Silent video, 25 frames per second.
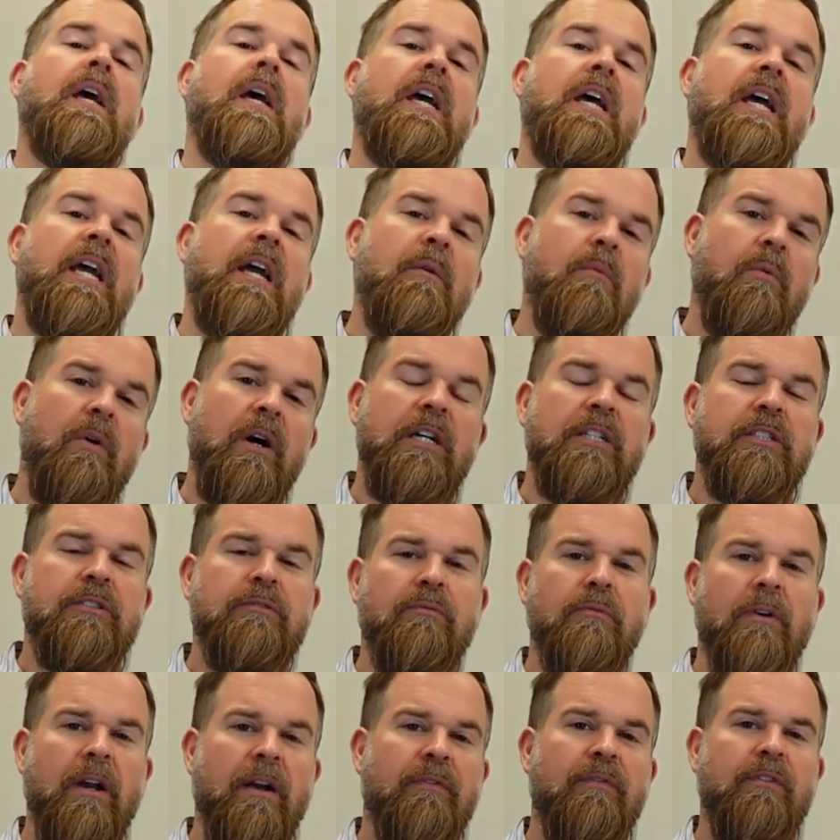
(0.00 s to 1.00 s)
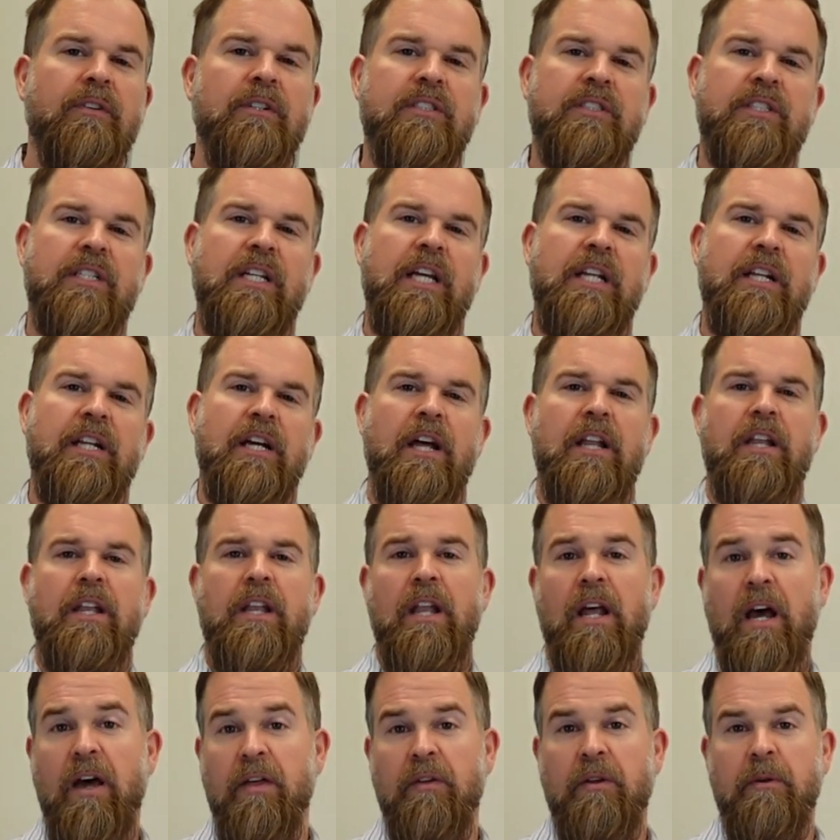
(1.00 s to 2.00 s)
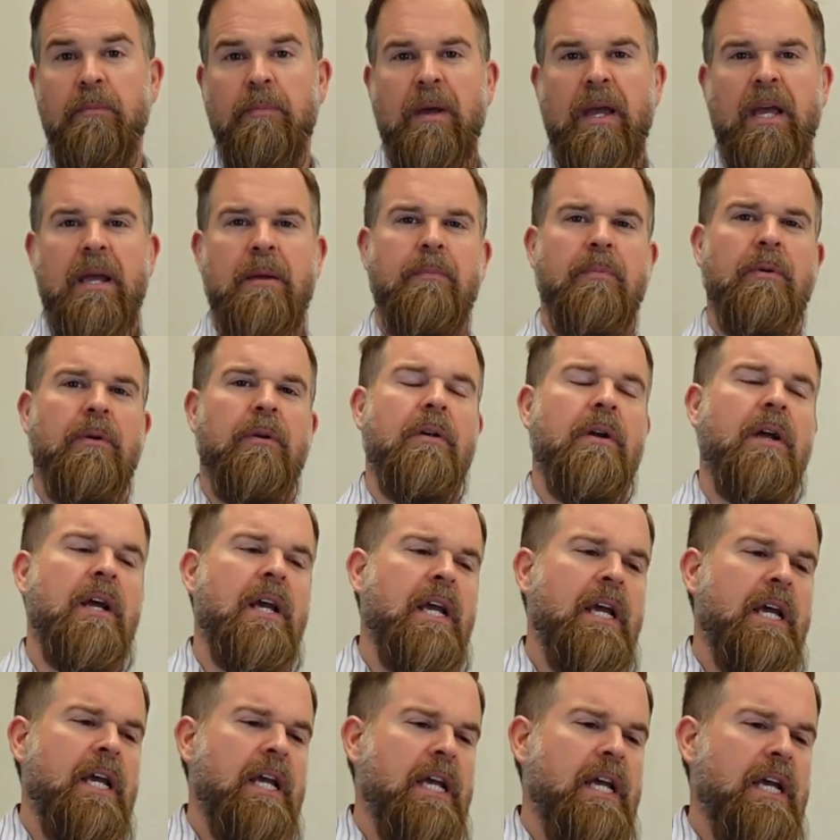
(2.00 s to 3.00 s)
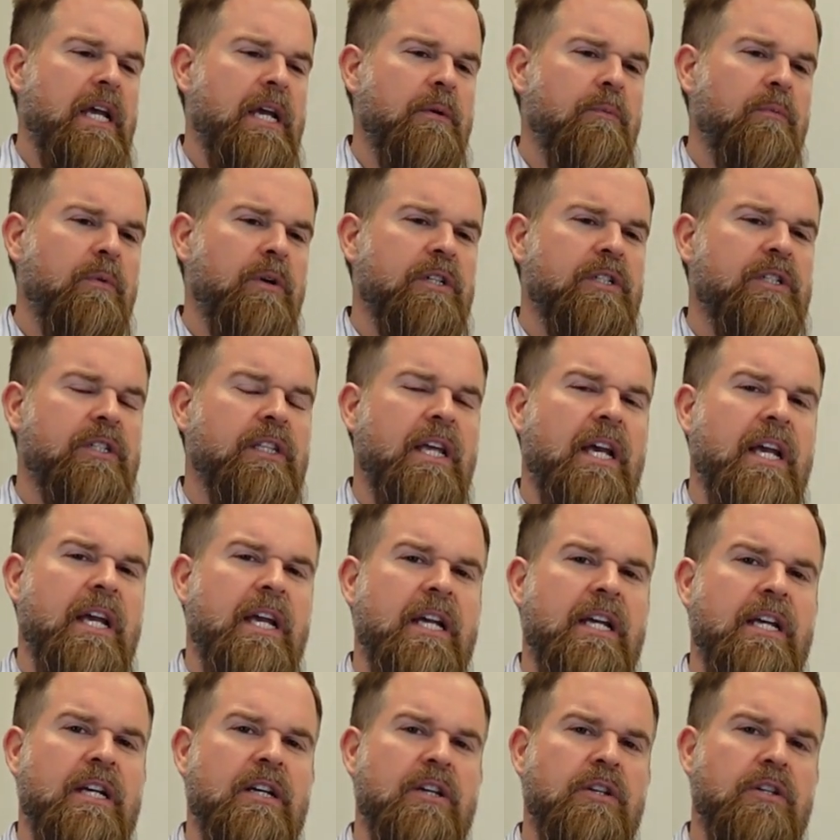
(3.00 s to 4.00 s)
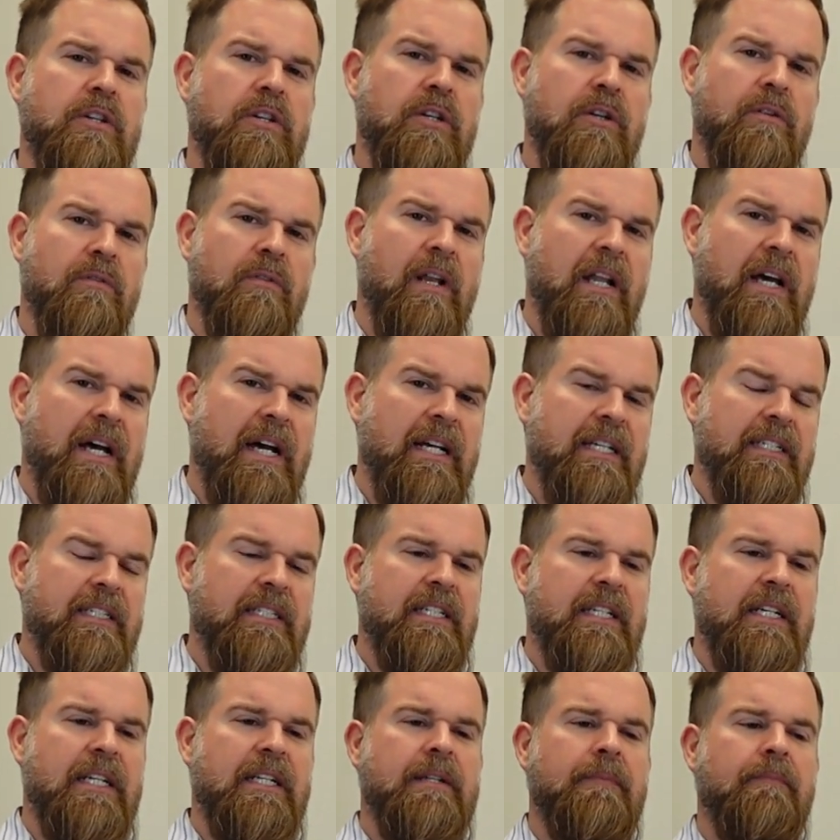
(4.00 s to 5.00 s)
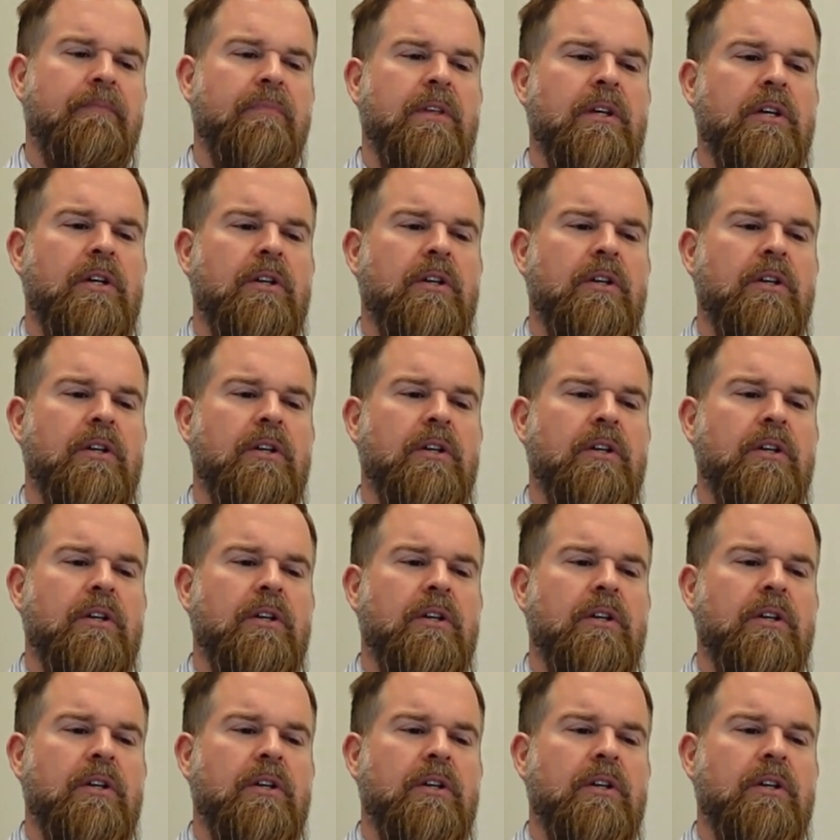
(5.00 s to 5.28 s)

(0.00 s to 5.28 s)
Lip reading: It was referenced in another paper in which they utilized it